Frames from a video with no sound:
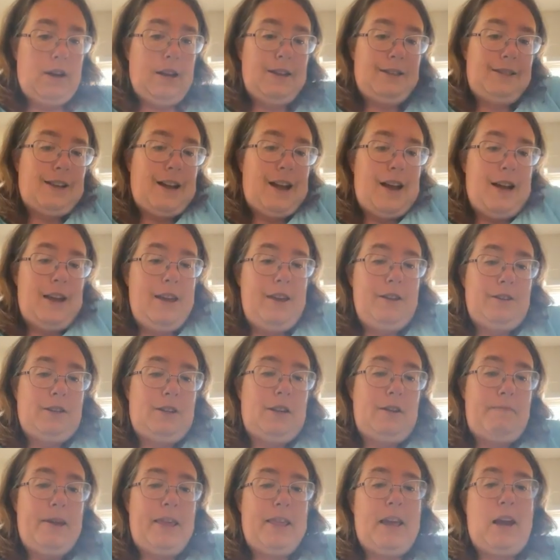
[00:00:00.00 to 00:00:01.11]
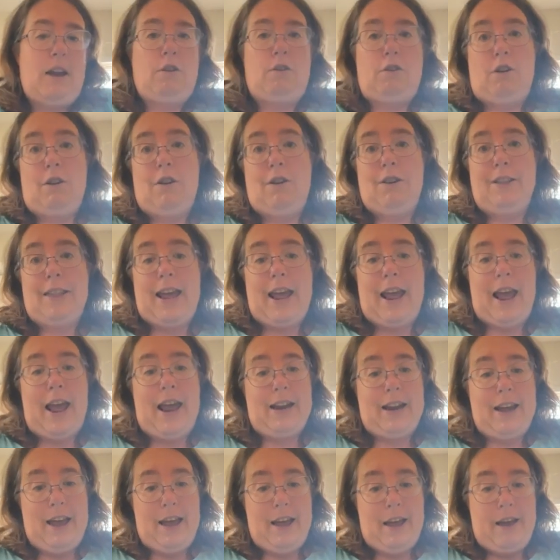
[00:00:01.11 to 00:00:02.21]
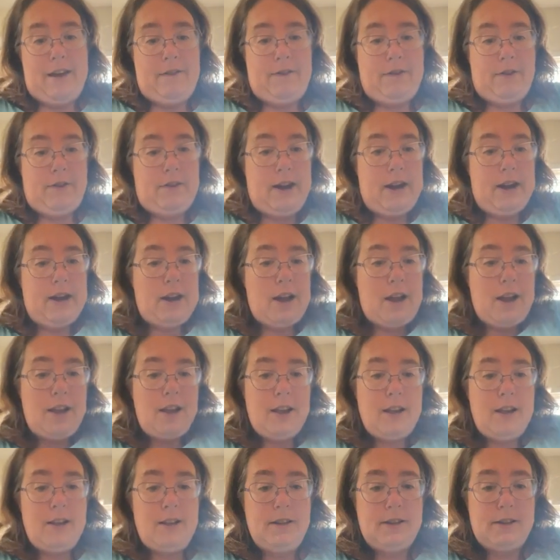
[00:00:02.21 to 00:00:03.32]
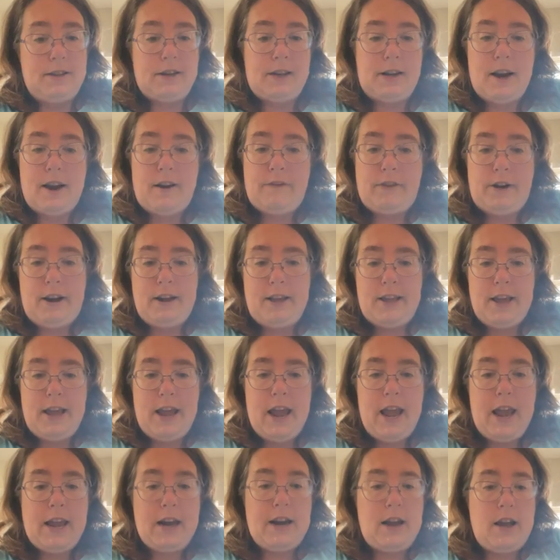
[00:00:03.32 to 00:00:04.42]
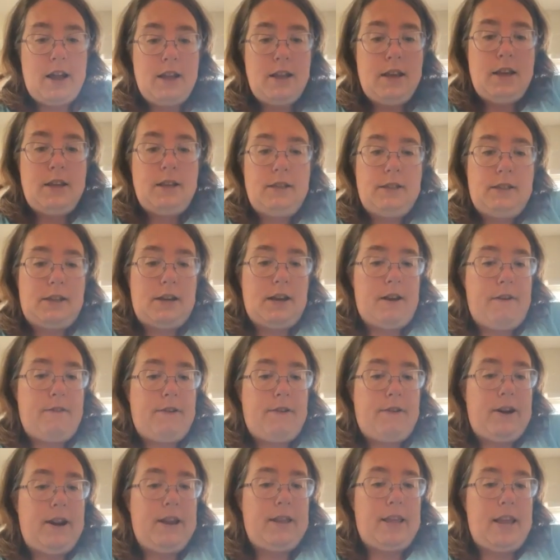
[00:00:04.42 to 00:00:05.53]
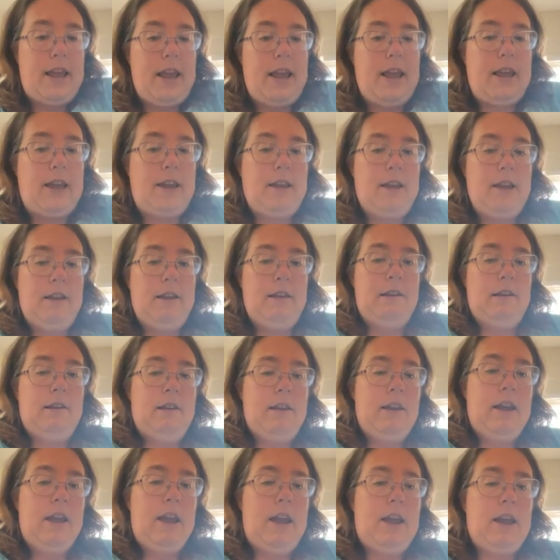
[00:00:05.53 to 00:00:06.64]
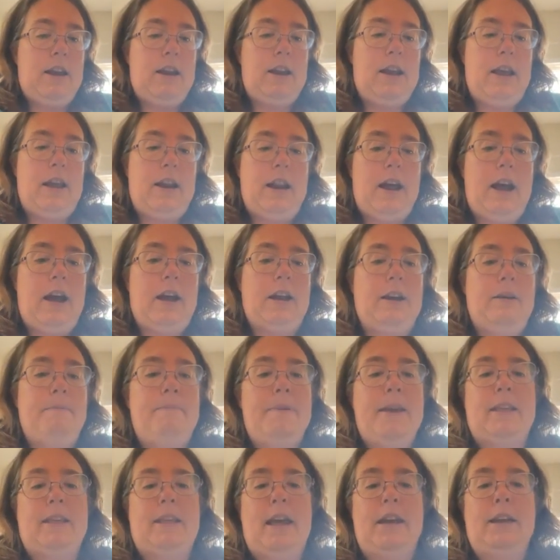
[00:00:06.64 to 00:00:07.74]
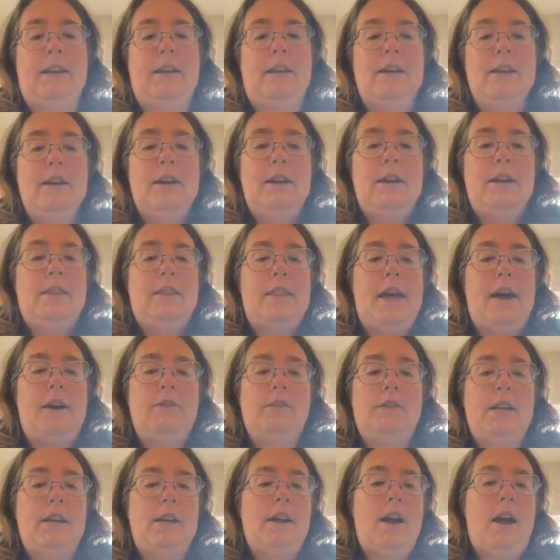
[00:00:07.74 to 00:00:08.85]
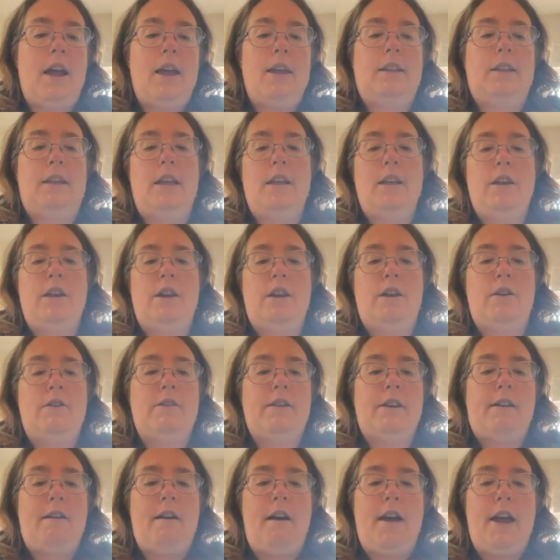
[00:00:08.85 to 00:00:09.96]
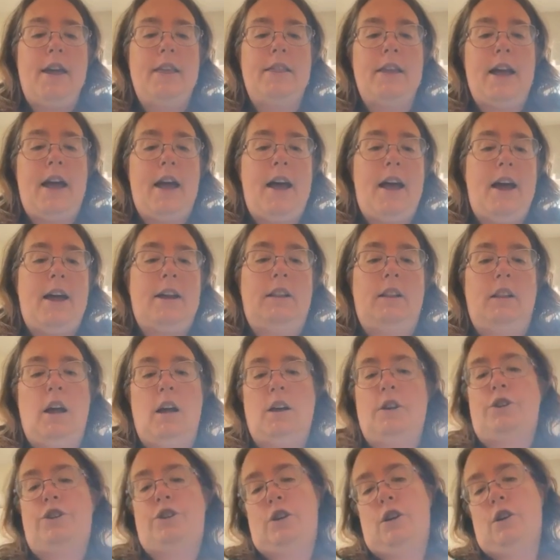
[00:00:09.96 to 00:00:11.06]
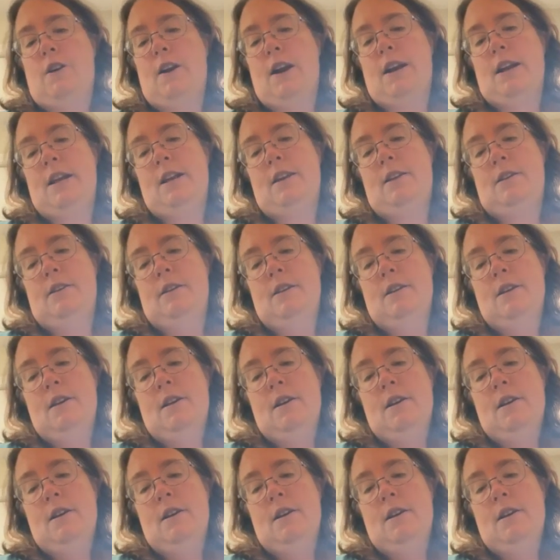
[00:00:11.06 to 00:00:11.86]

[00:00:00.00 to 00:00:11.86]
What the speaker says: Because I used to be that girl that had to have green onions and everything, and onions and everything. And it had to be like Thousand Island, you know, the kind that had a lot of sugar in it.